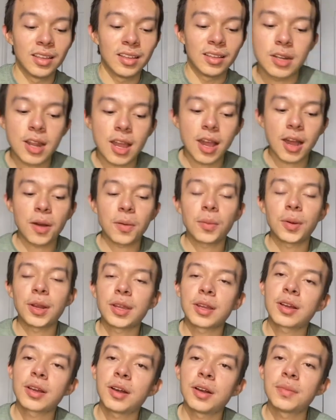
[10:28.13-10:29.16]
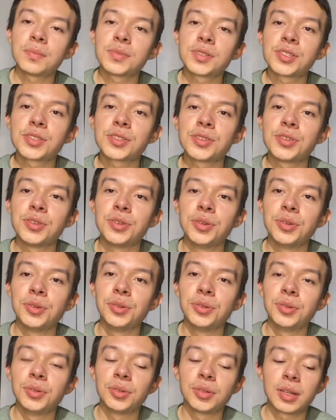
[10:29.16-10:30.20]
Now, when it comes to